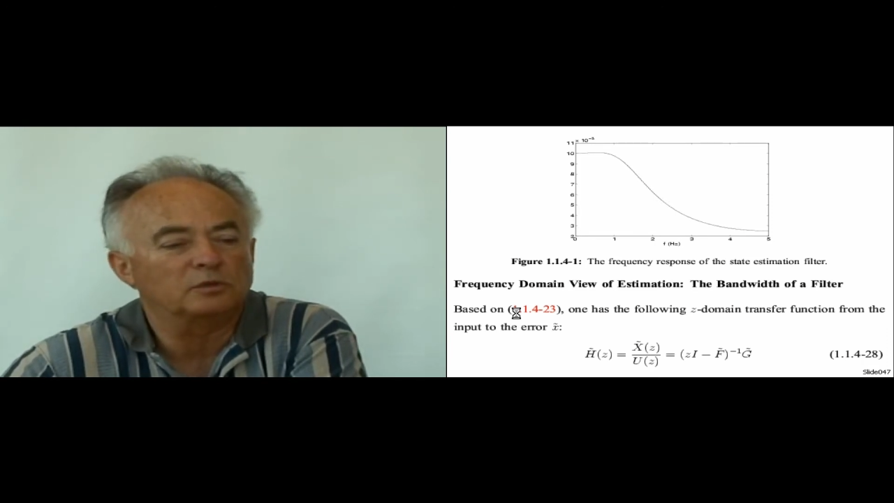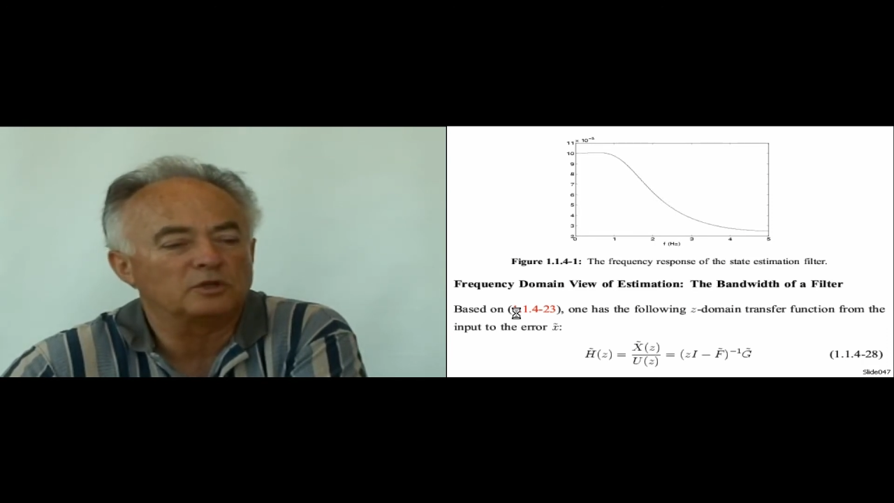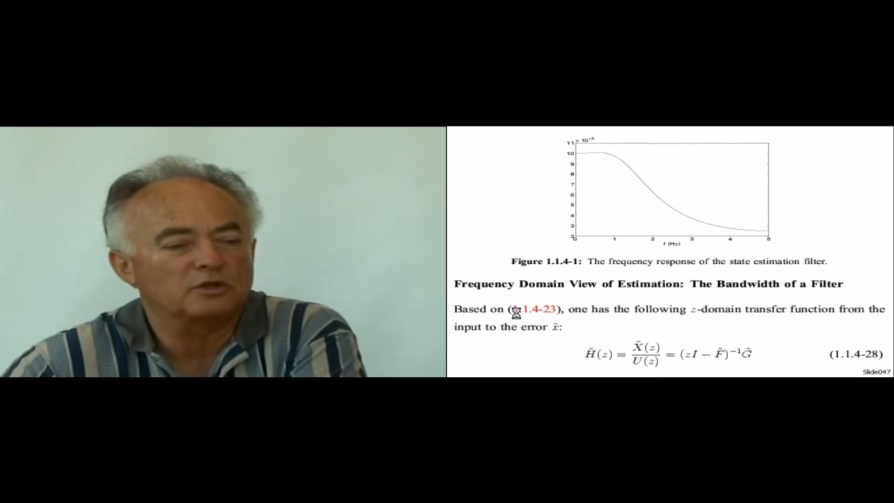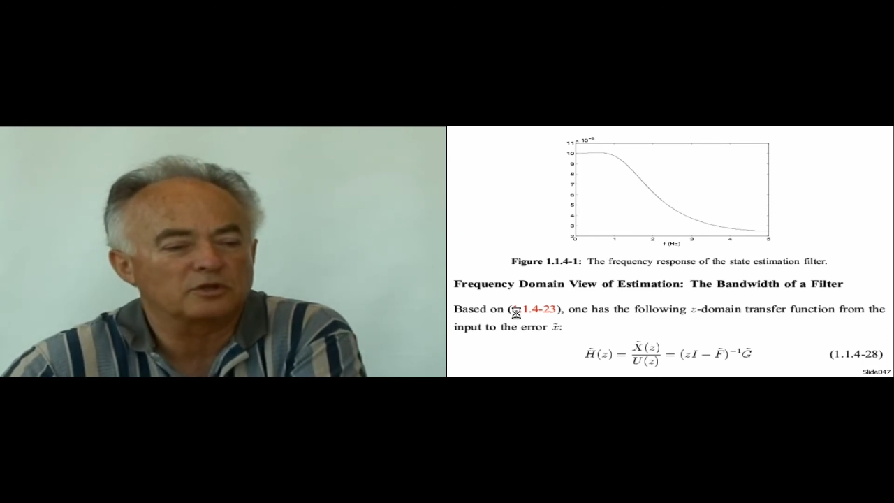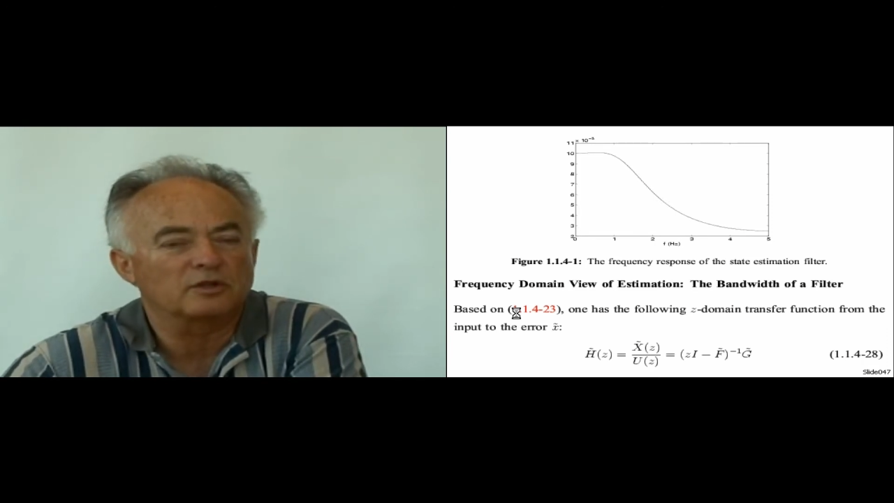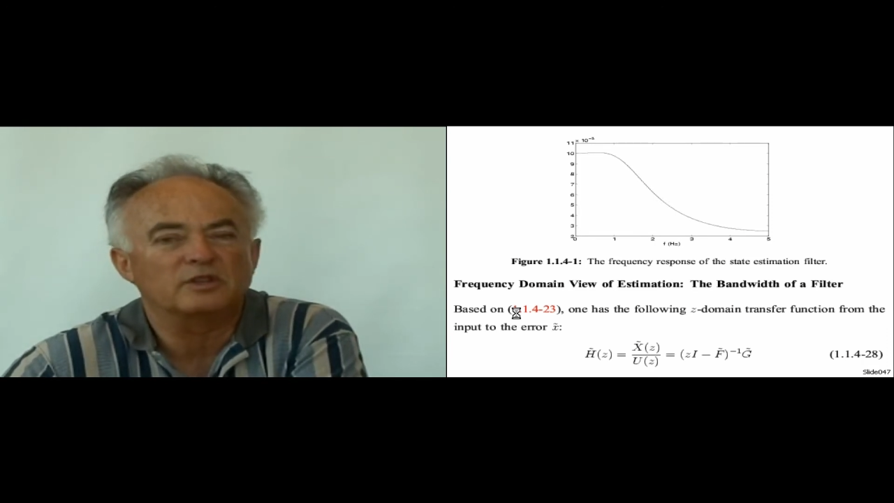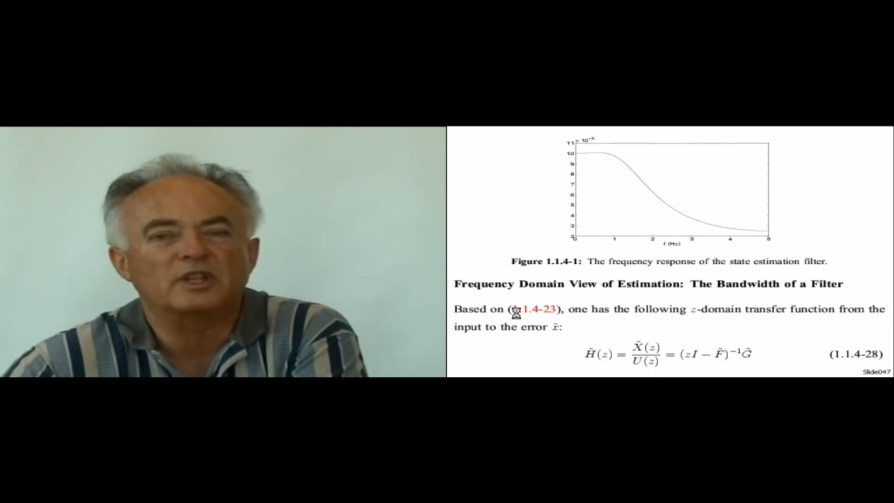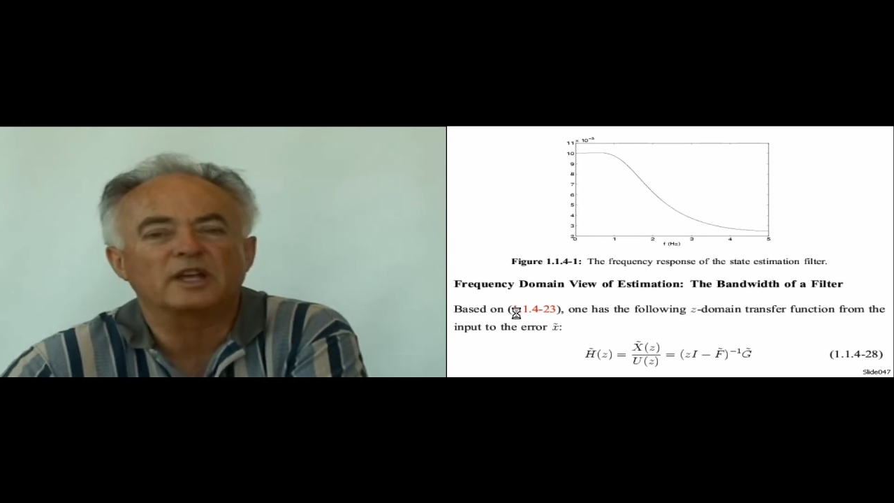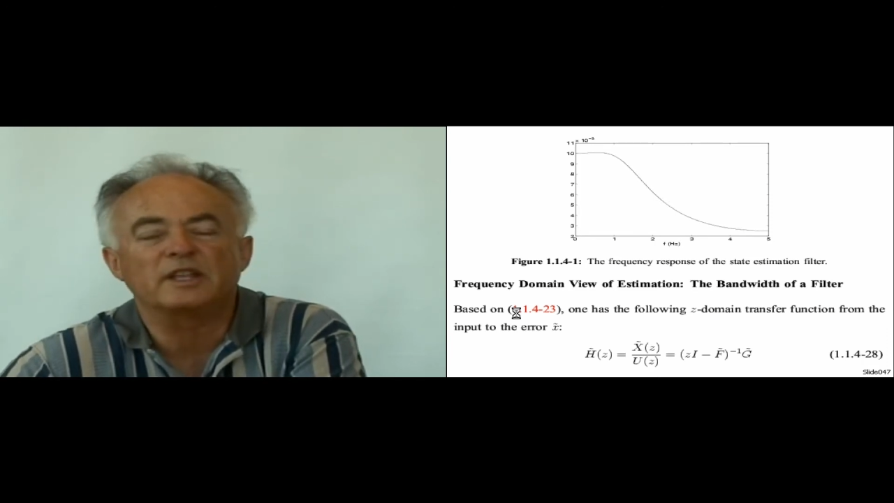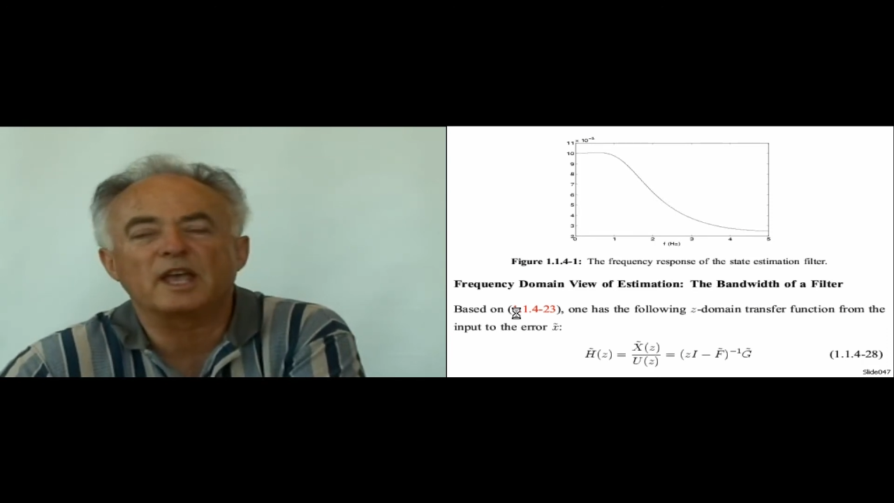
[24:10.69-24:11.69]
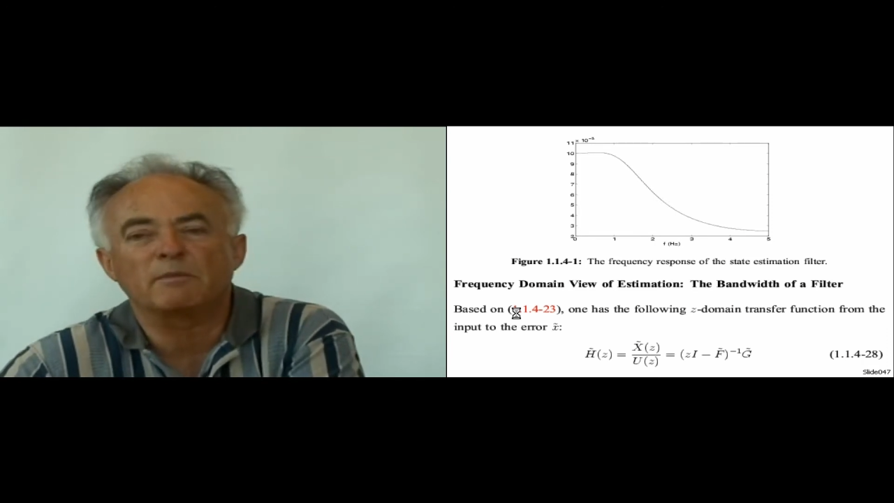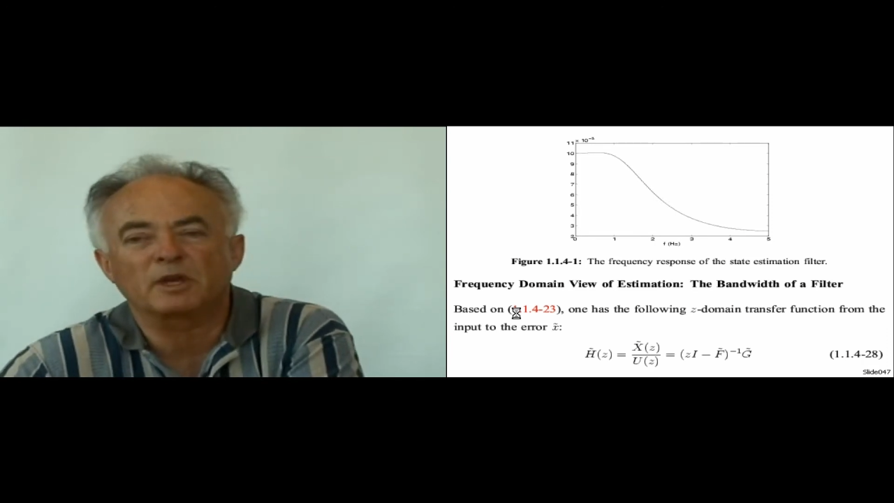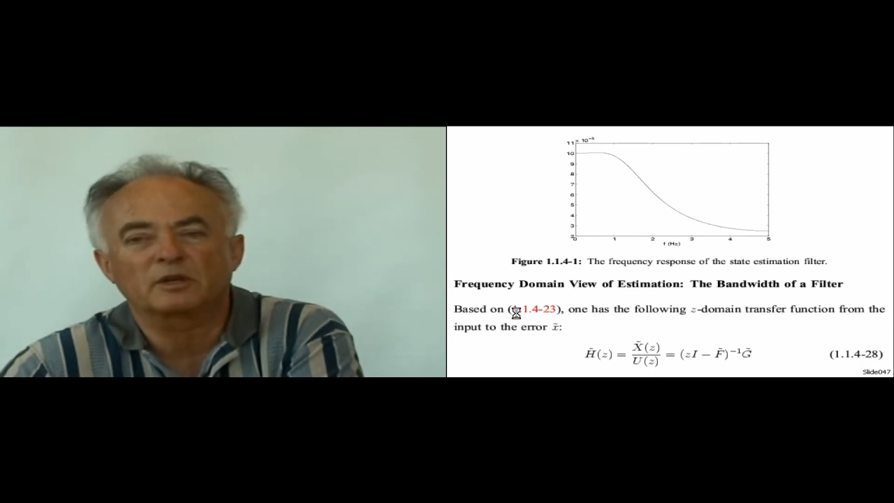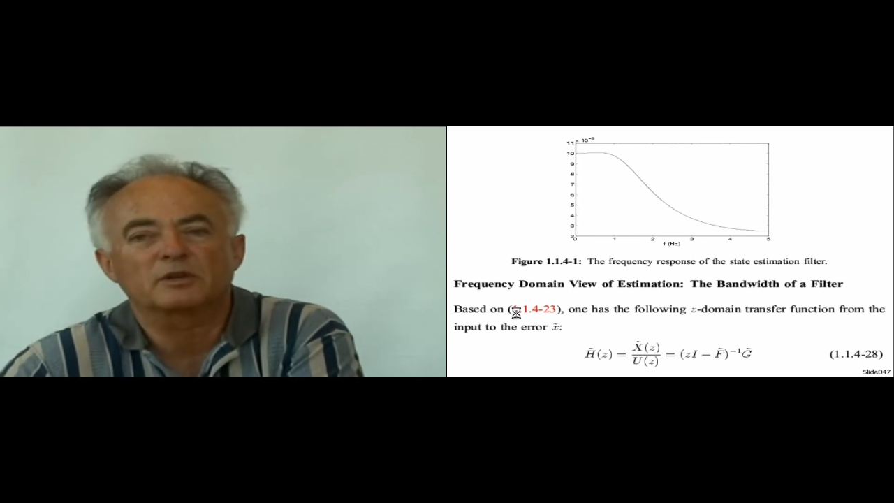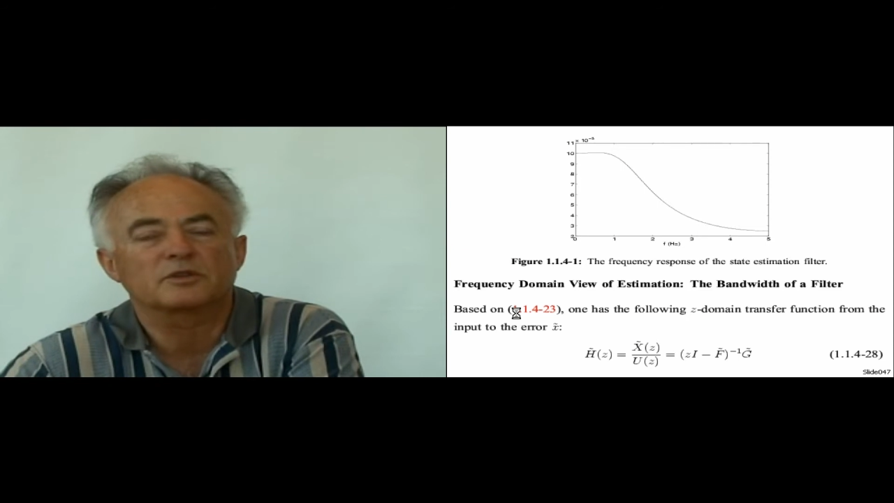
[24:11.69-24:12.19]
which is a
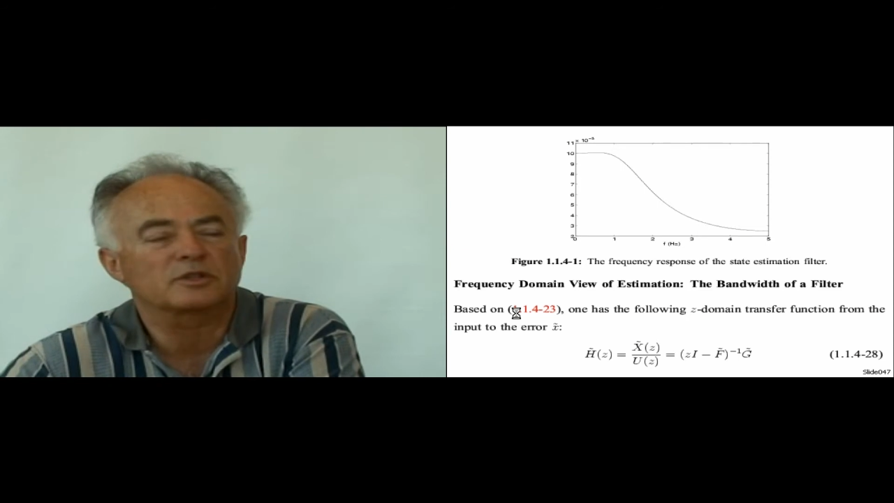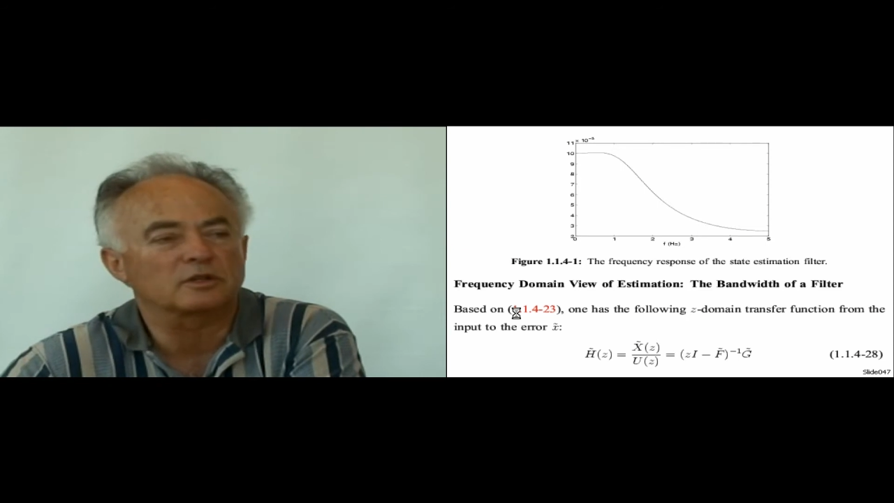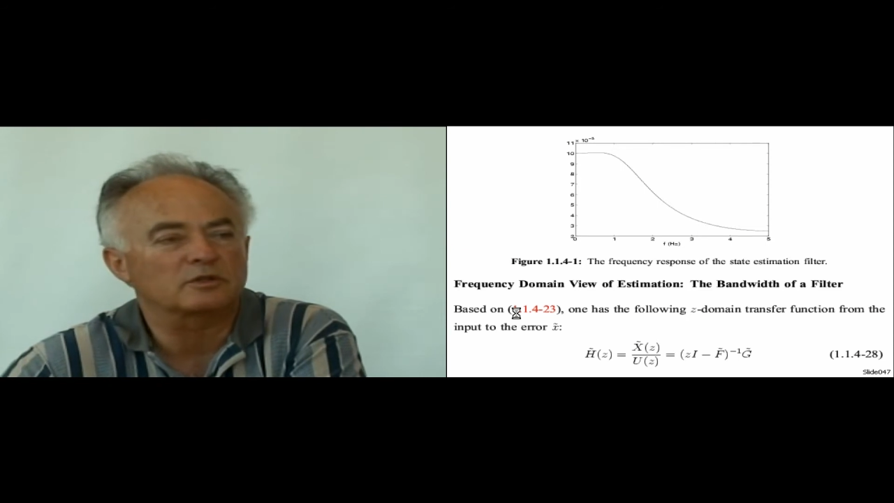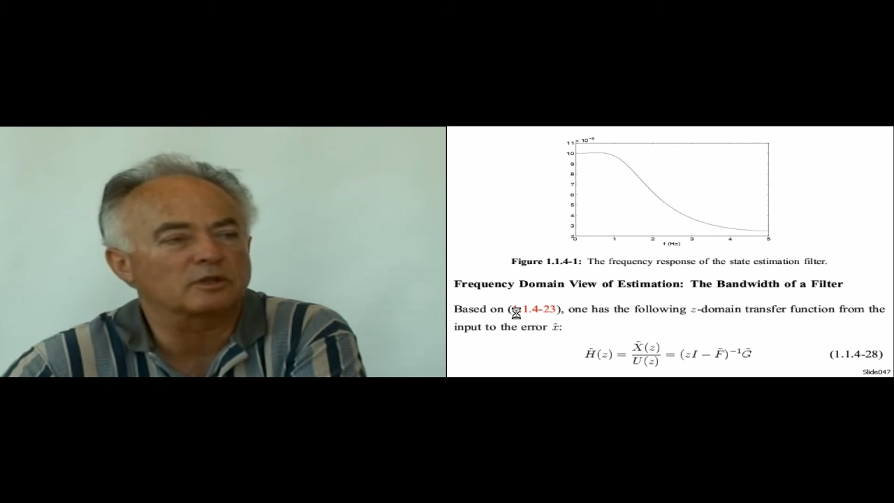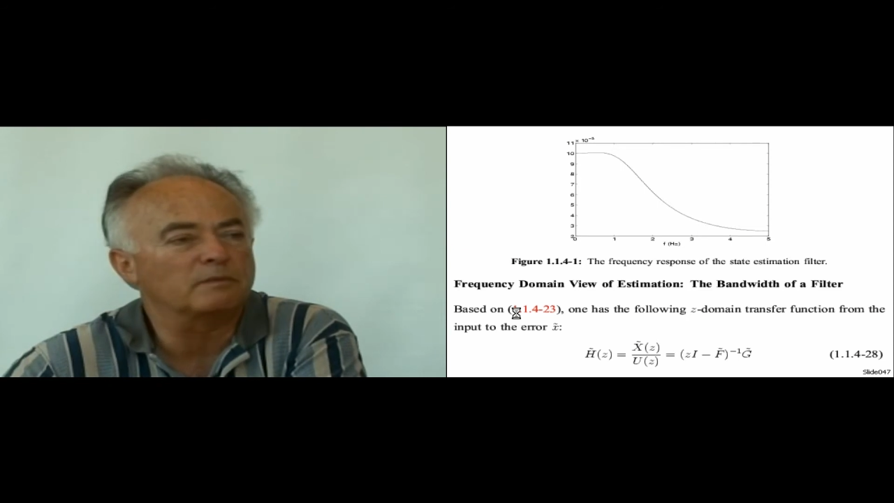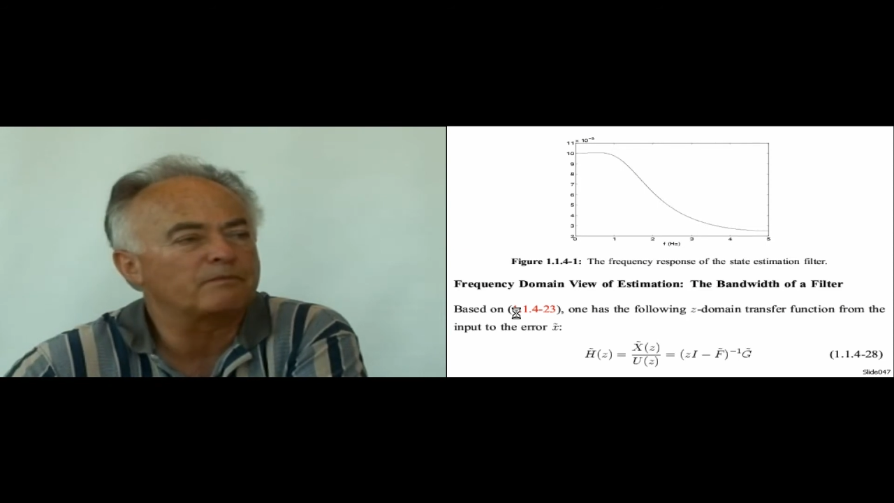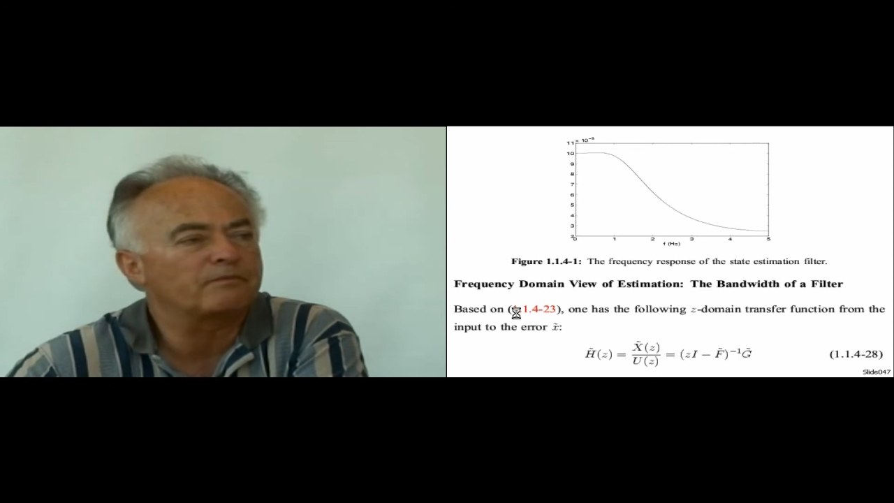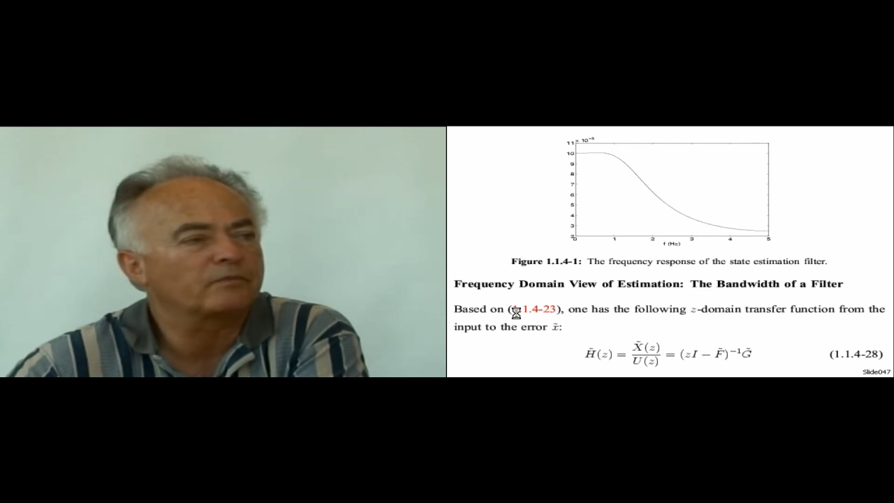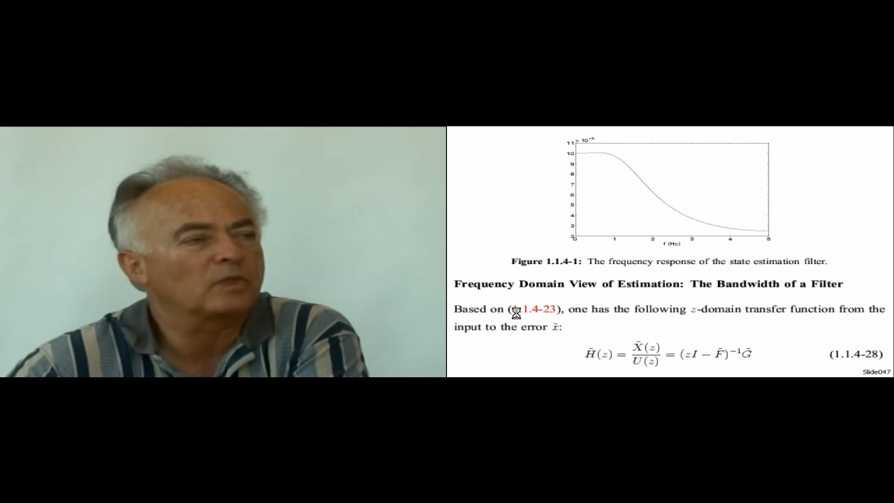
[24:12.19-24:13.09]
dynamic system,